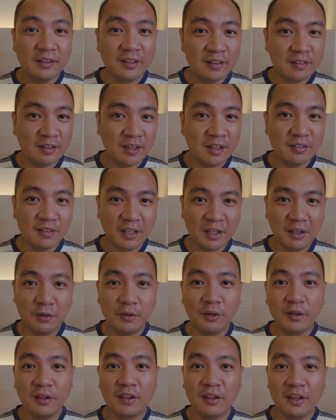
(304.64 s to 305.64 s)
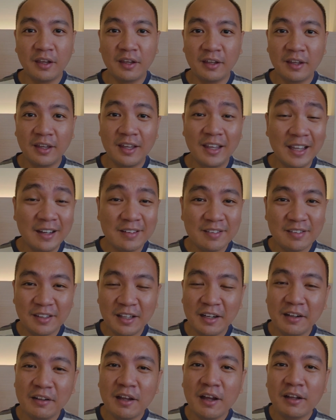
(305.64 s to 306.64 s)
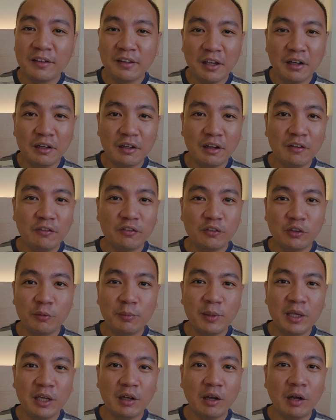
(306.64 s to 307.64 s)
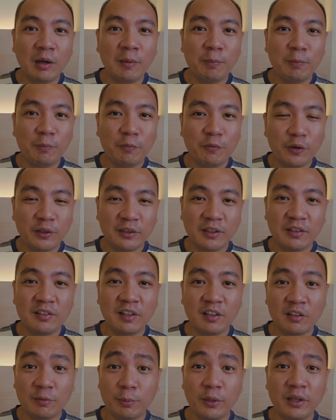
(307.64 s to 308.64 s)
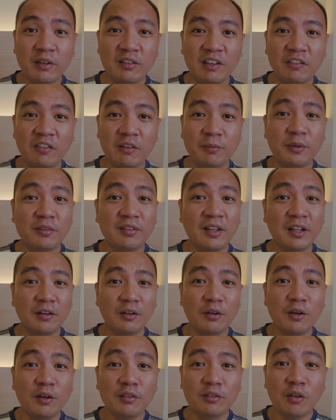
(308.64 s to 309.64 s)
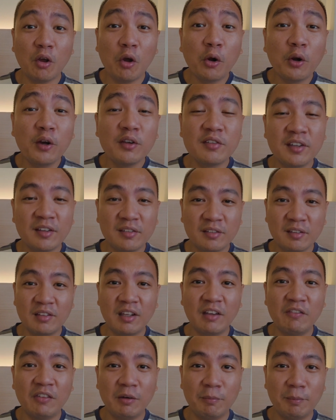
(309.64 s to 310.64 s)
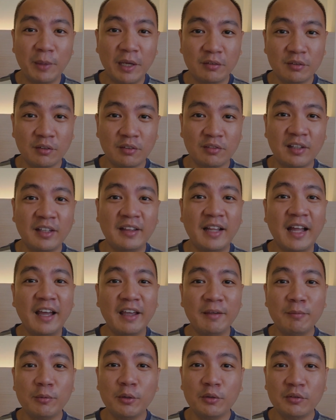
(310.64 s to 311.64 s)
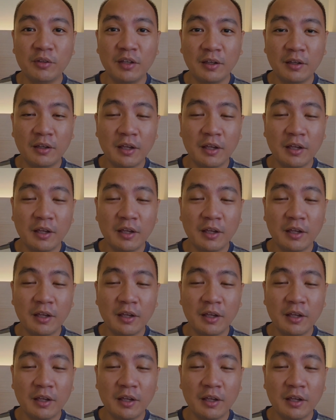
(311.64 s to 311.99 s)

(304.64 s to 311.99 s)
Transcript: this is a good thing, it's still not enough to make up for the 6.7% loss or 67 pesos that I'm losing.